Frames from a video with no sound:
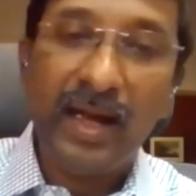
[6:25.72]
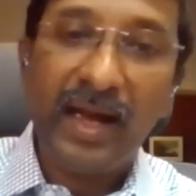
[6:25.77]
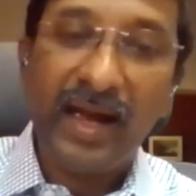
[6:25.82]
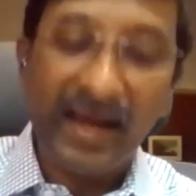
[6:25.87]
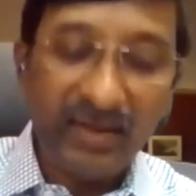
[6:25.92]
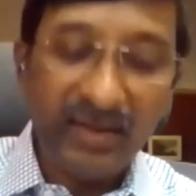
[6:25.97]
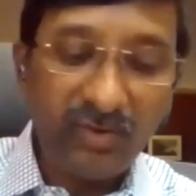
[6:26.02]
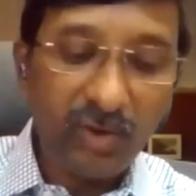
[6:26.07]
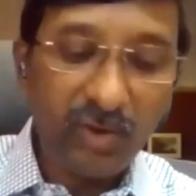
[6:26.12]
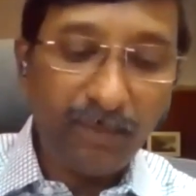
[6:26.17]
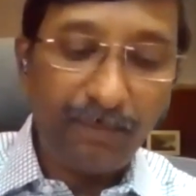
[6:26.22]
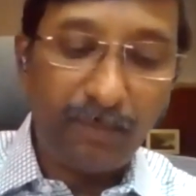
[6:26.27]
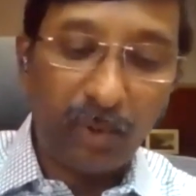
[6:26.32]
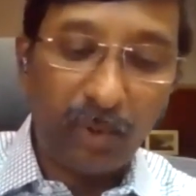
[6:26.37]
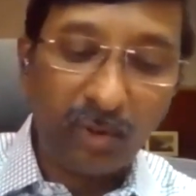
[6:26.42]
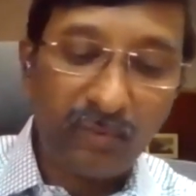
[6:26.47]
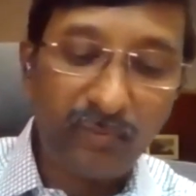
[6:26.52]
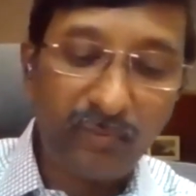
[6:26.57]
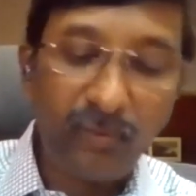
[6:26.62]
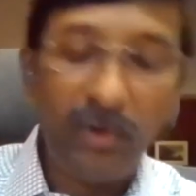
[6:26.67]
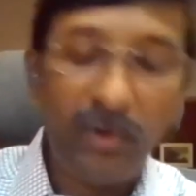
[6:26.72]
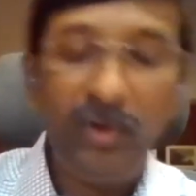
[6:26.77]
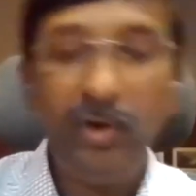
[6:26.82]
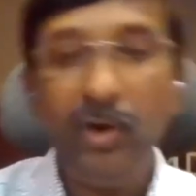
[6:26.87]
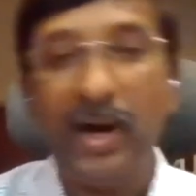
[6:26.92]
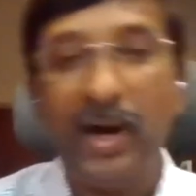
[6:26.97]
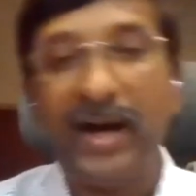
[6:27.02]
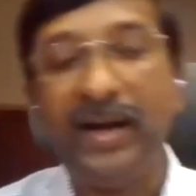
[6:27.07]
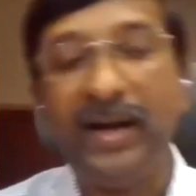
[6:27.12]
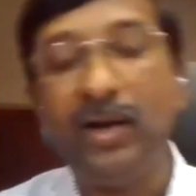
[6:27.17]
Has your
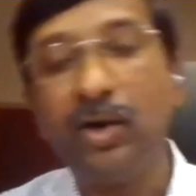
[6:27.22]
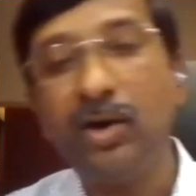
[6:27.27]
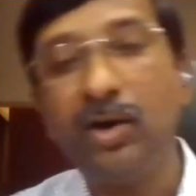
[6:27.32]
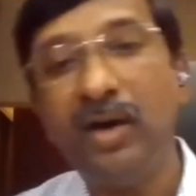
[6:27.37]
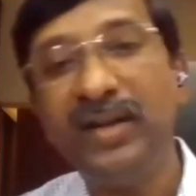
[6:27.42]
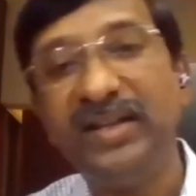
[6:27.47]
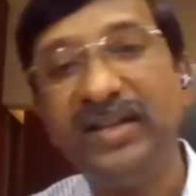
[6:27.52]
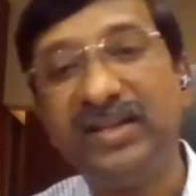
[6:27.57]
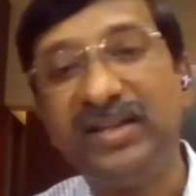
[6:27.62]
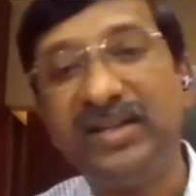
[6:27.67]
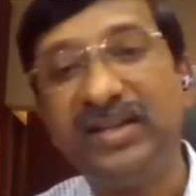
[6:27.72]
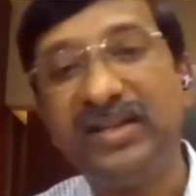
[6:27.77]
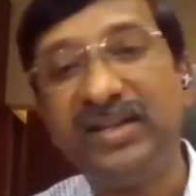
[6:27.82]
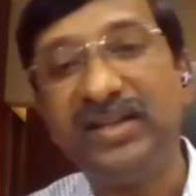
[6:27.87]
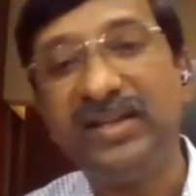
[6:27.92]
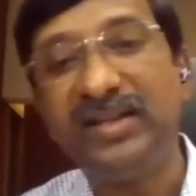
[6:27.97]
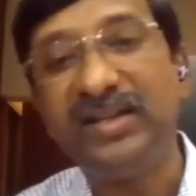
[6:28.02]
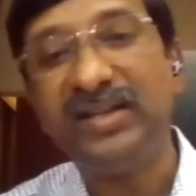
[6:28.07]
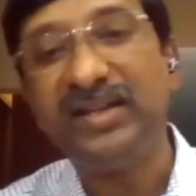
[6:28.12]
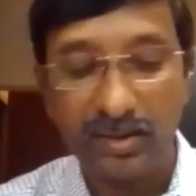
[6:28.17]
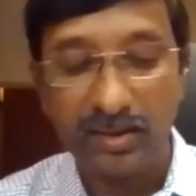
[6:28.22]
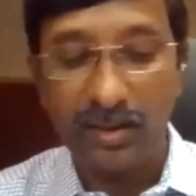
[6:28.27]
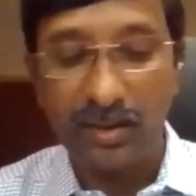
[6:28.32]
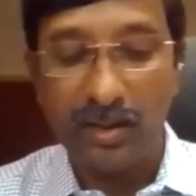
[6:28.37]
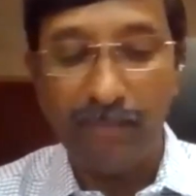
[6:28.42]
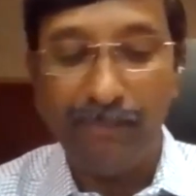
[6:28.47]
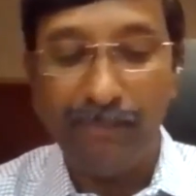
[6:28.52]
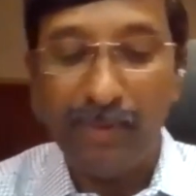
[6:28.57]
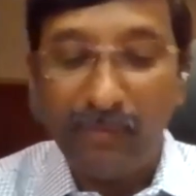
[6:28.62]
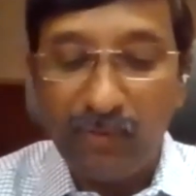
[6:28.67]
portfolio undergone a change
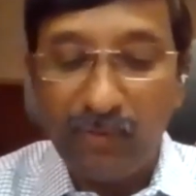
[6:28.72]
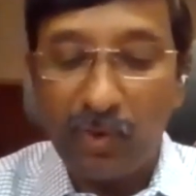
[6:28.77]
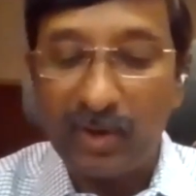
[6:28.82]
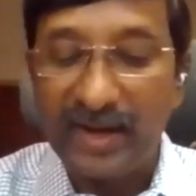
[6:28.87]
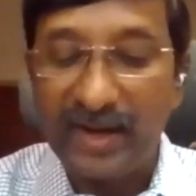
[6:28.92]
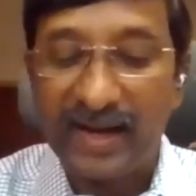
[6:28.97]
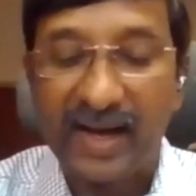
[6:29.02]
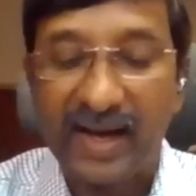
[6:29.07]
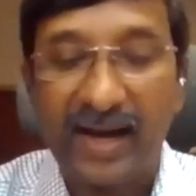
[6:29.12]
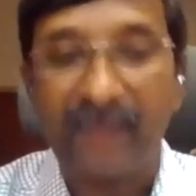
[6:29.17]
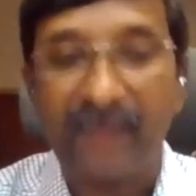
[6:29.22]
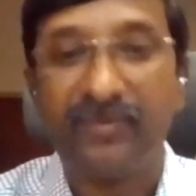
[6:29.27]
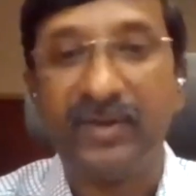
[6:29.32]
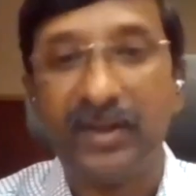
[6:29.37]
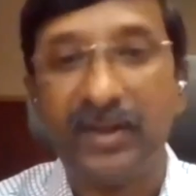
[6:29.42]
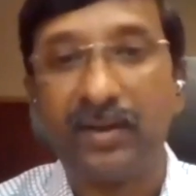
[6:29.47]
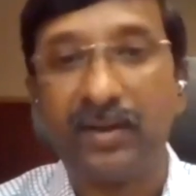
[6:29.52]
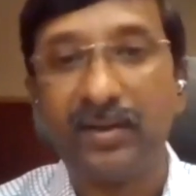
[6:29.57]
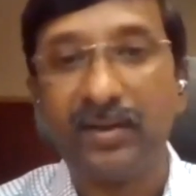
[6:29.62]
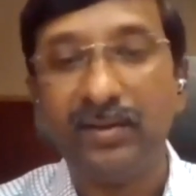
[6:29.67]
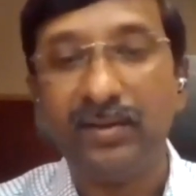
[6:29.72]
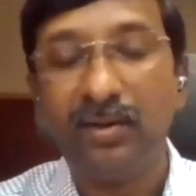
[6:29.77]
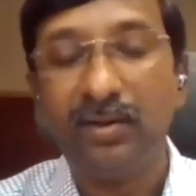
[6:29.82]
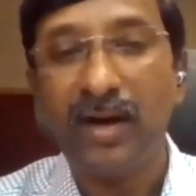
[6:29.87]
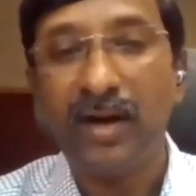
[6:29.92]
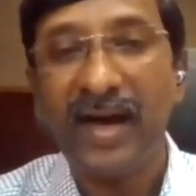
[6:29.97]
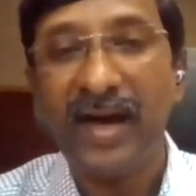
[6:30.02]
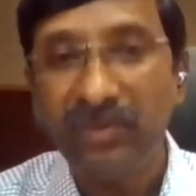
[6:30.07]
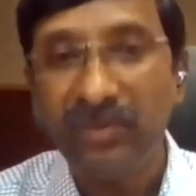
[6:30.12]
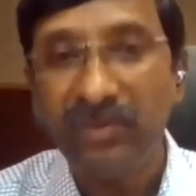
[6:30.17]
before and after?
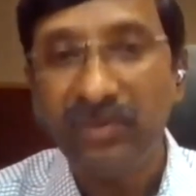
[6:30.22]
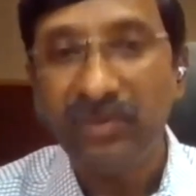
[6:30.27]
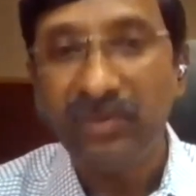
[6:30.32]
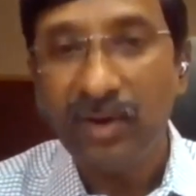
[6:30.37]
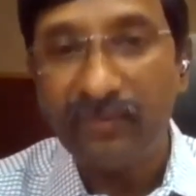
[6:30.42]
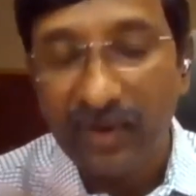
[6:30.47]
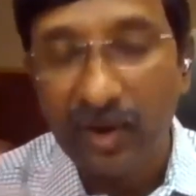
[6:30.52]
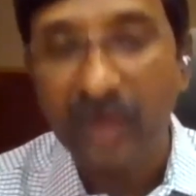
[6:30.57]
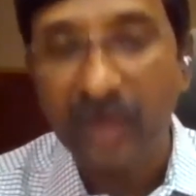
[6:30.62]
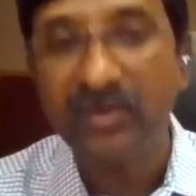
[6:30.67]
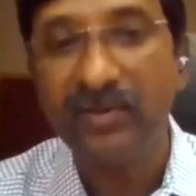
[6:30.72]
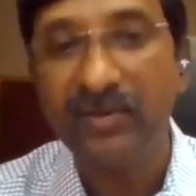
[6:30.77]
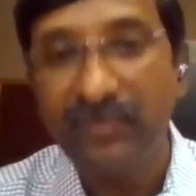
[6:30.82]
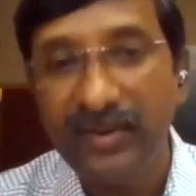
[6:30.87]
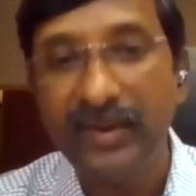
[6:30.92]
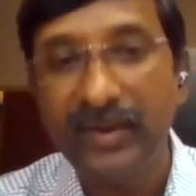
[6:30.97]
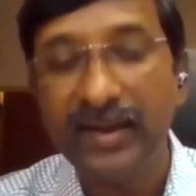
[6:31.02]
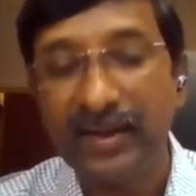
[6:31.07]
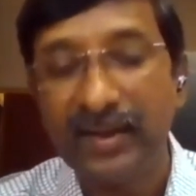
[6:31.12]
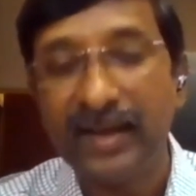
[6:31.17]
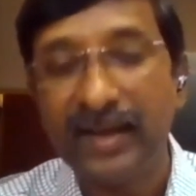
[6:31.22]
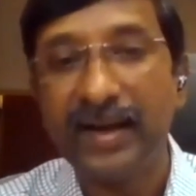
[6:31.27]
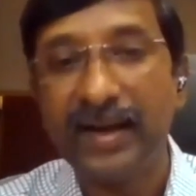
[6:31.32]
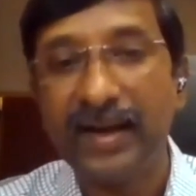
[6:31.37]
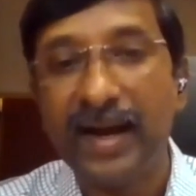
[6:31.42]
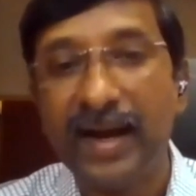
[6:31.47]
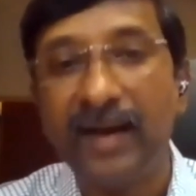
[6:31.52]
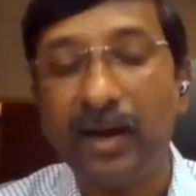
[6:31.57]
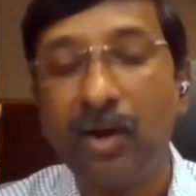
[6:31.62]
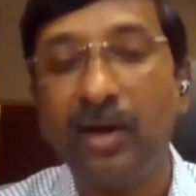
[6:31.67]
Has your philosophy
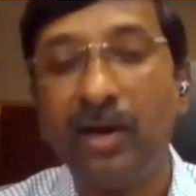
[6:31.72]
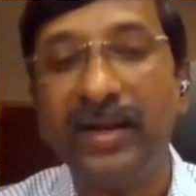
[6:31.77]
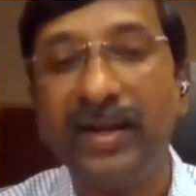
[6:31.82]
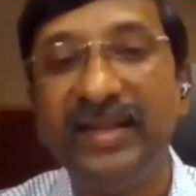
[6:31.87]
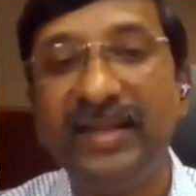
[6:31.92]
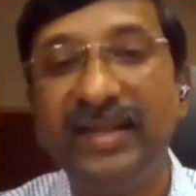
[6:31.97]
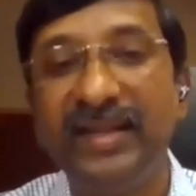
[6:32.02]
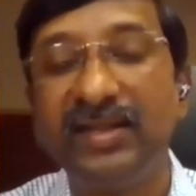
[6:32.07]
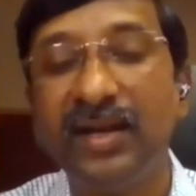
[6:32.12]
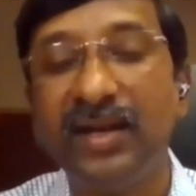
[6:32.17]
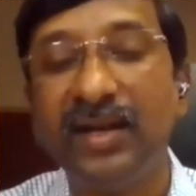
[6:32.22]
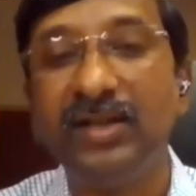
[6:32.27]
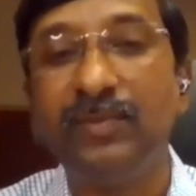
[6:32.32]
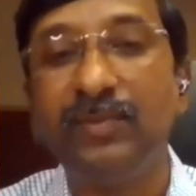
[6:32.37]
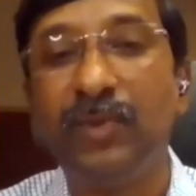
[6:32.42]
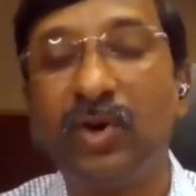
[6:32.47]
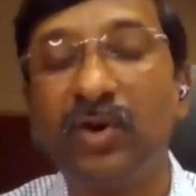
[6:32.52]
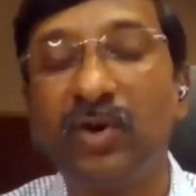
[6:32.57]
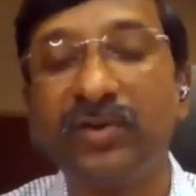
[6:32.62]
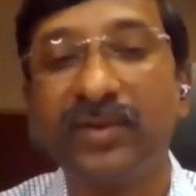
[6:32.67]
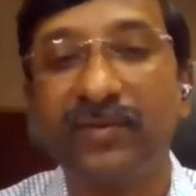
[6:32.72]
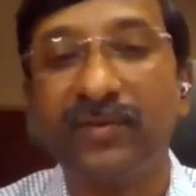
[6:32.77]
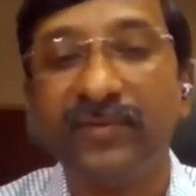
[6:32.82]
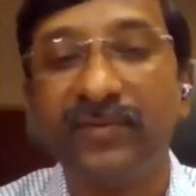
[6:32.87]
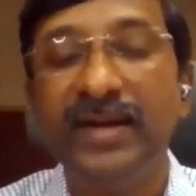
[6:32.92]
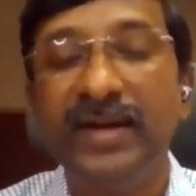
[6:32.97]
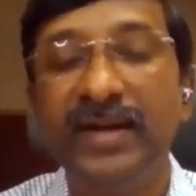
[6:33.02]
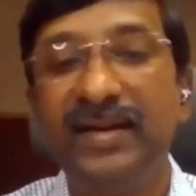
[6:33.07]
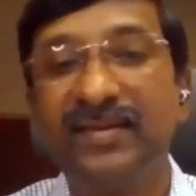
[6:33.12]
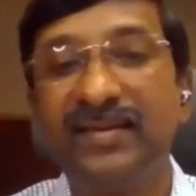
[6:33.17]
undergone any change because of
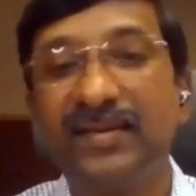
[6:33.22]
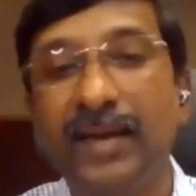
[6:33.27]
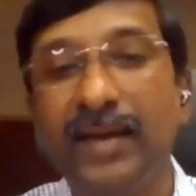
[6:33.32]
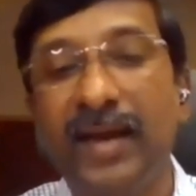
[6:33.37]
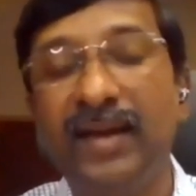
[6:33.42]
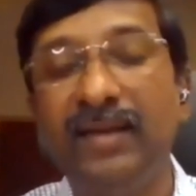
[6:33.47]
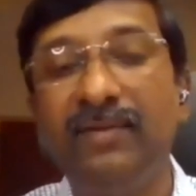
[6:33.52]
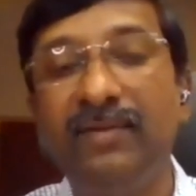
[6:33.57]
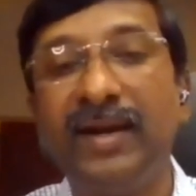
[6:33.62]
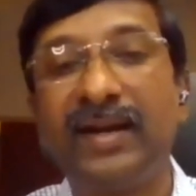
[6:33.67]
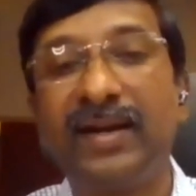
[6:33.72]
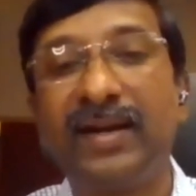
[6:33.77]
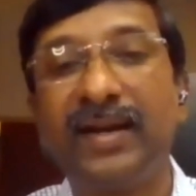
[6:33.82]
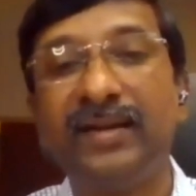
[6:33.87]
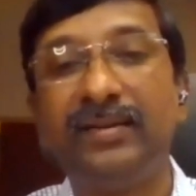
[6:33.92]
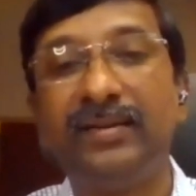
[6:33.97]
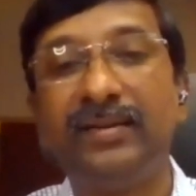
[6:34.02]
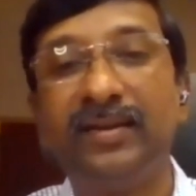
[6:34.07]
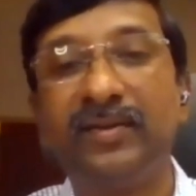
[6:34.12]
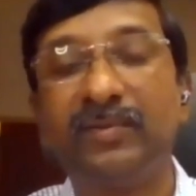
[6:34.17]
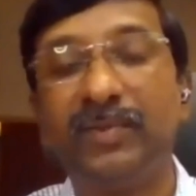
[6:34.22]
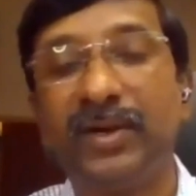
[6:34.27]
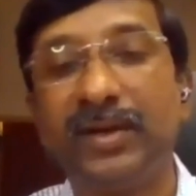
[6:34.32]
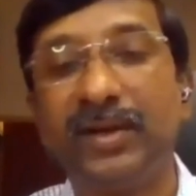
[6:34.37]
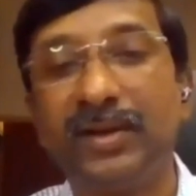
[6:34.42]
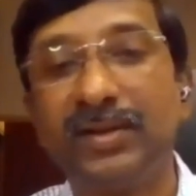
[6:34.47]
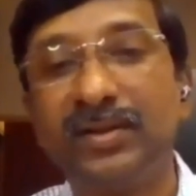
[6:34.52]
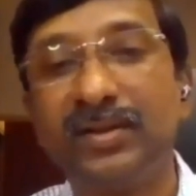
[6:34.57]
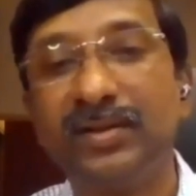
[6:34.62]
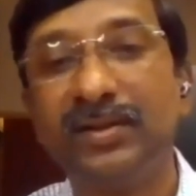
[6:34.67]
an event like this, Mahesh?